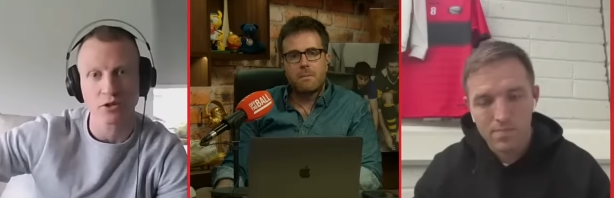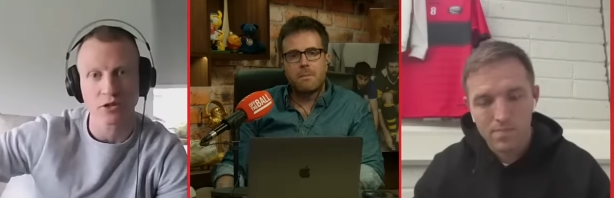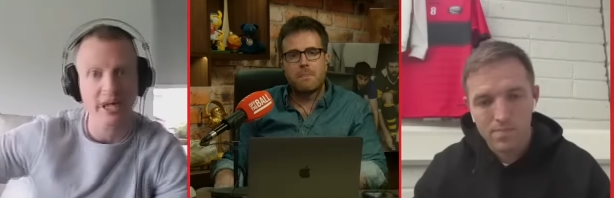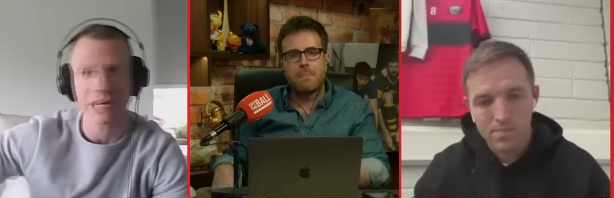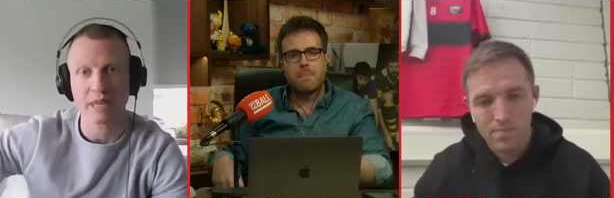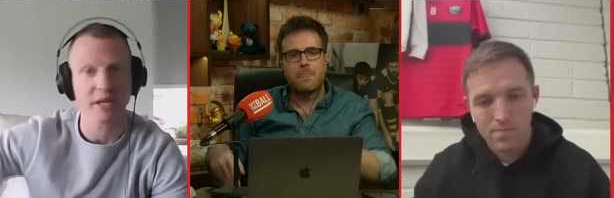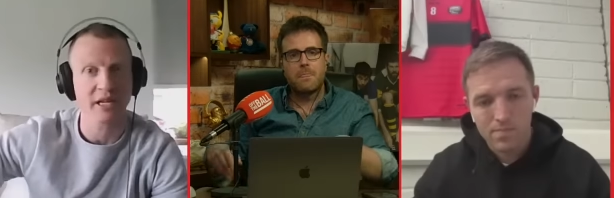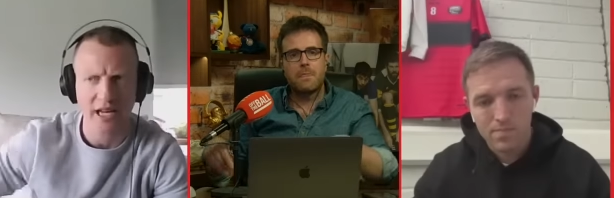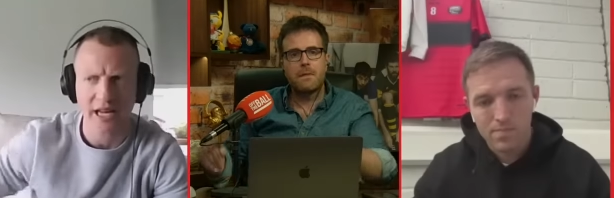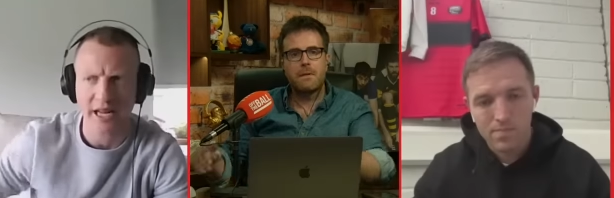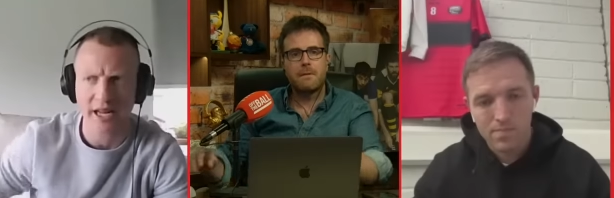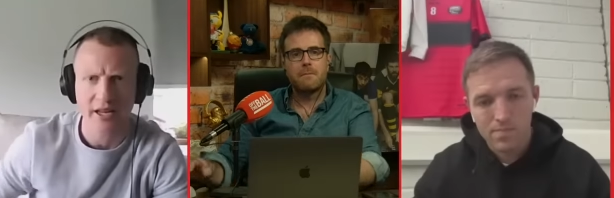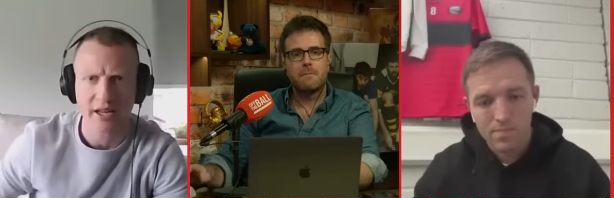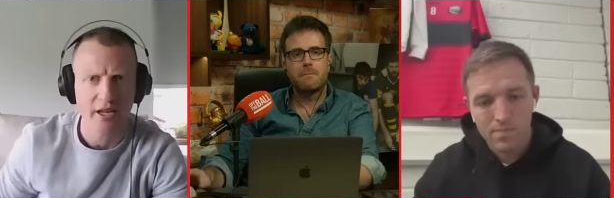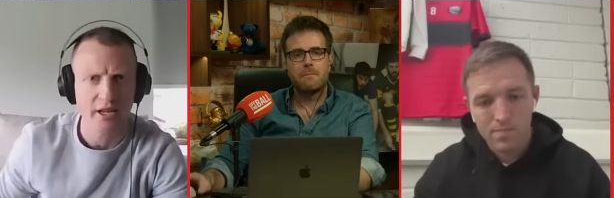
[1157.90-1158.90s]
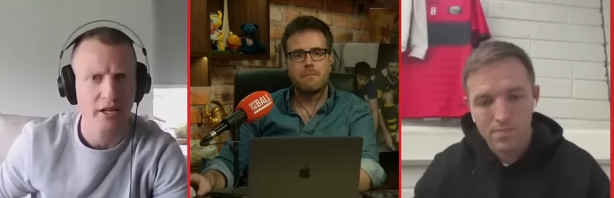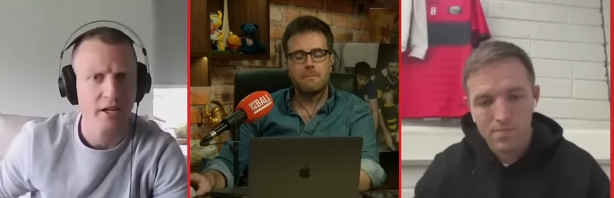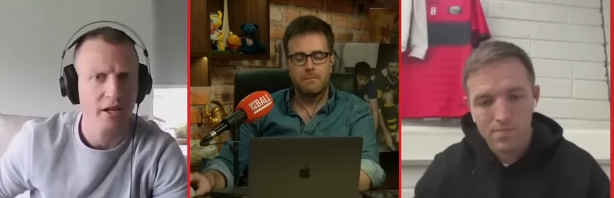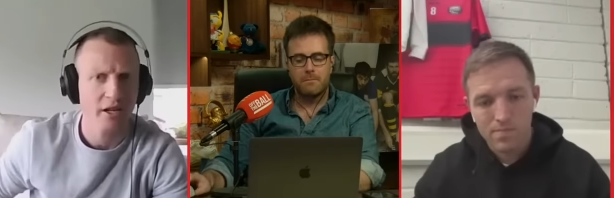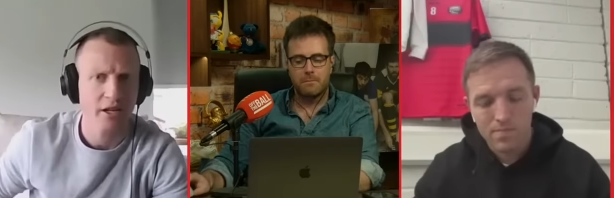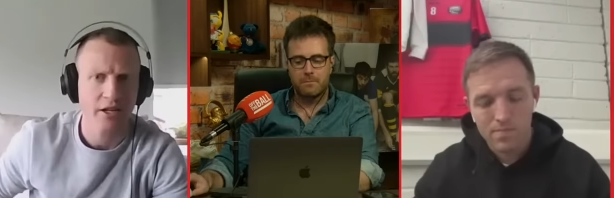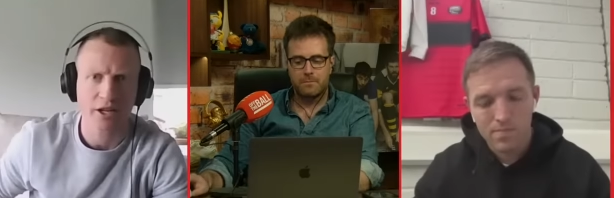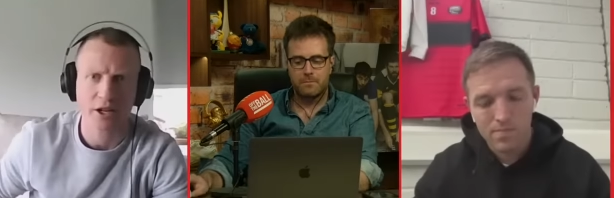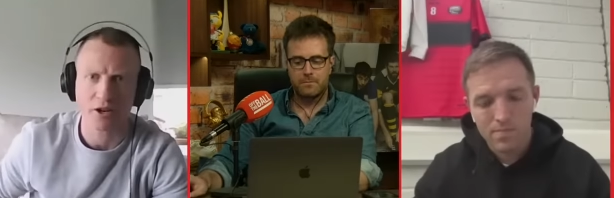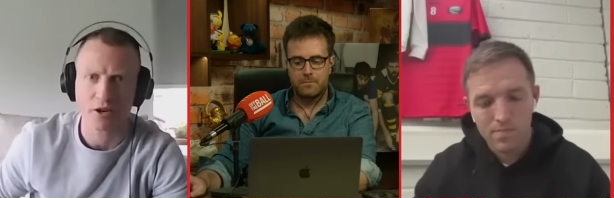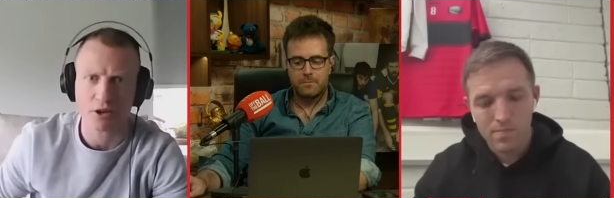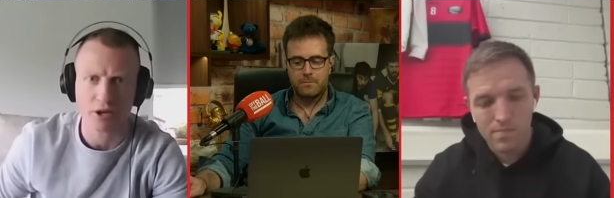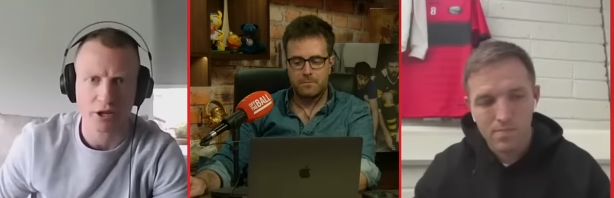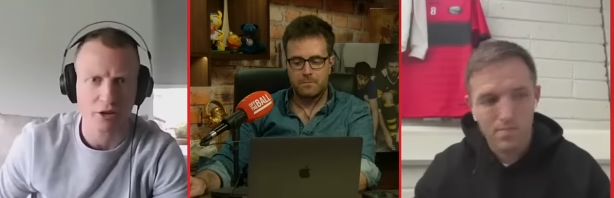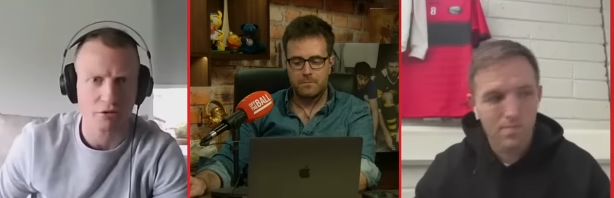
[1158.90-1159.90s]
Speaker 1: for the game, we're keeping him, was it 2
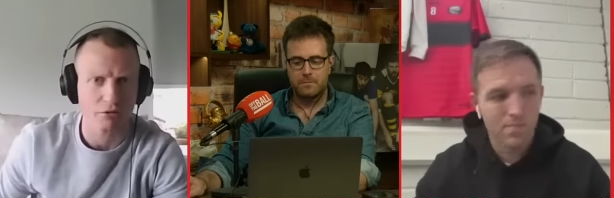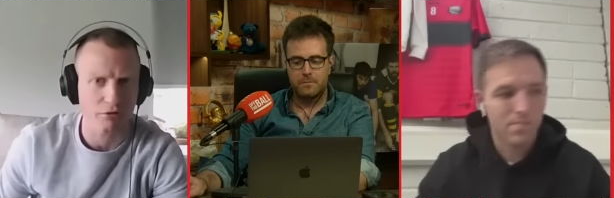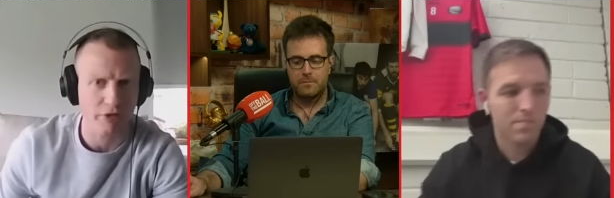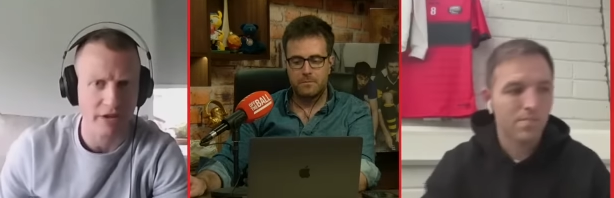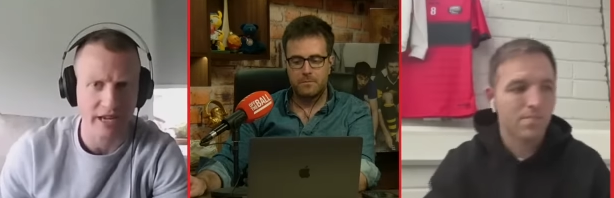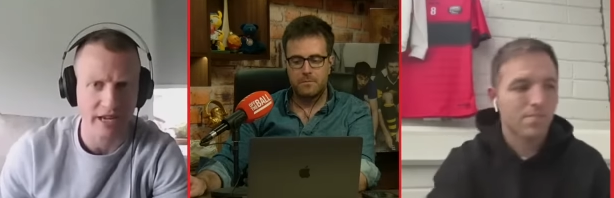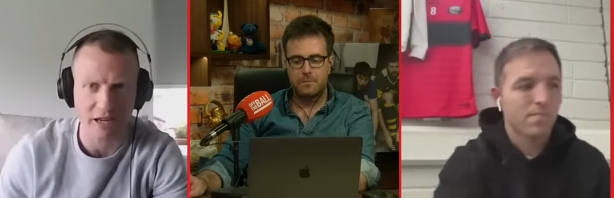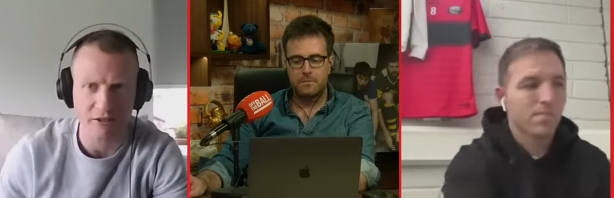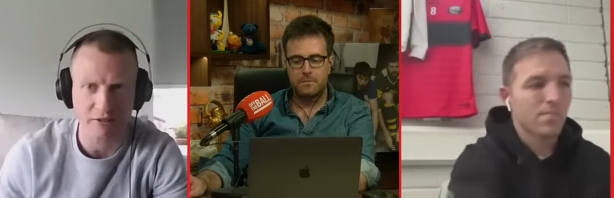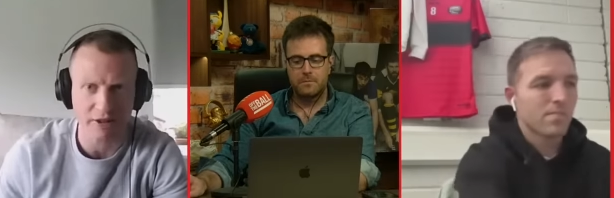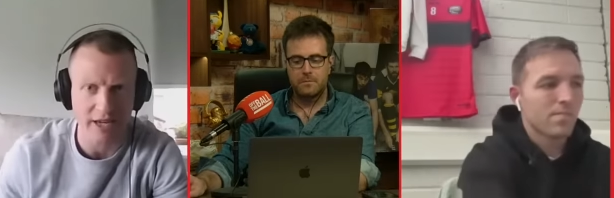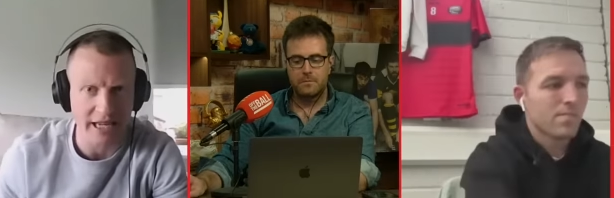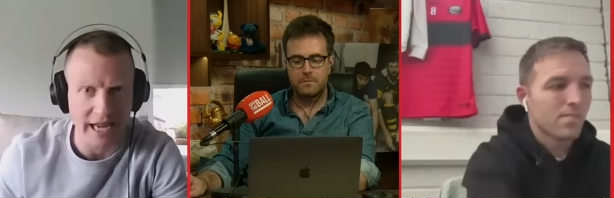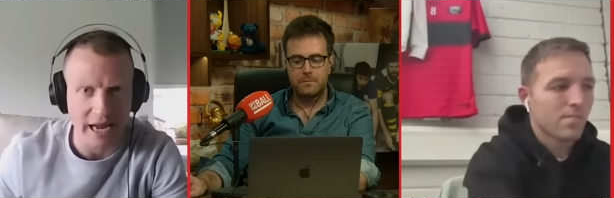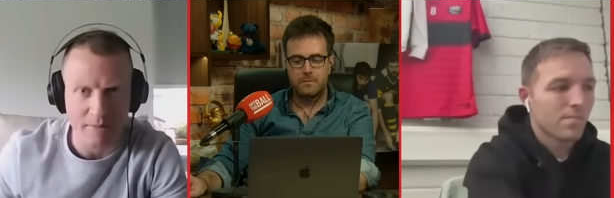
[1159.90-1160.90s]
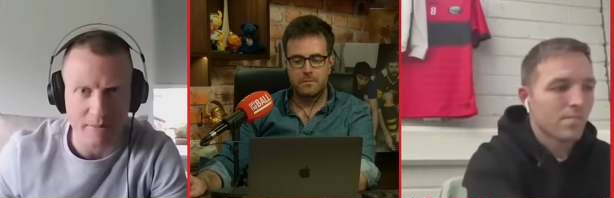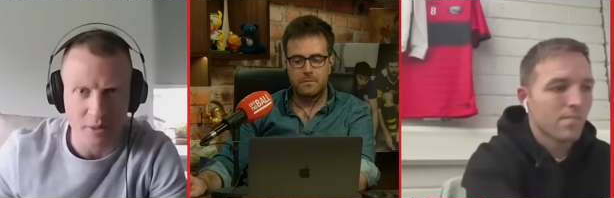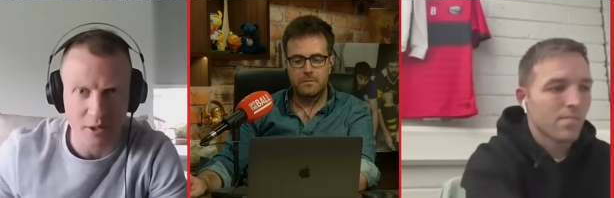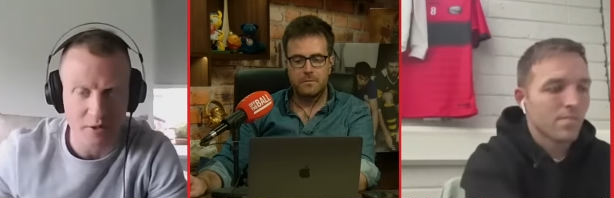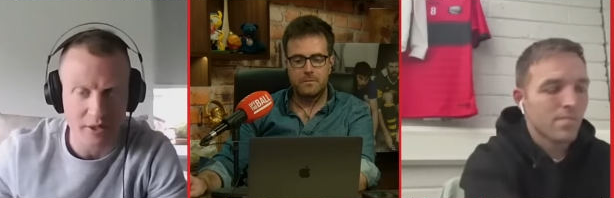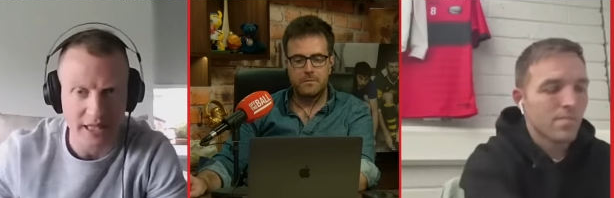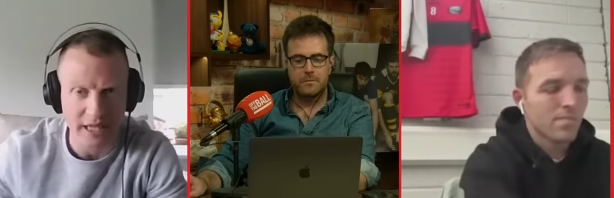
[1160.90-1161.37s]
points in play or maybe 2 max in play?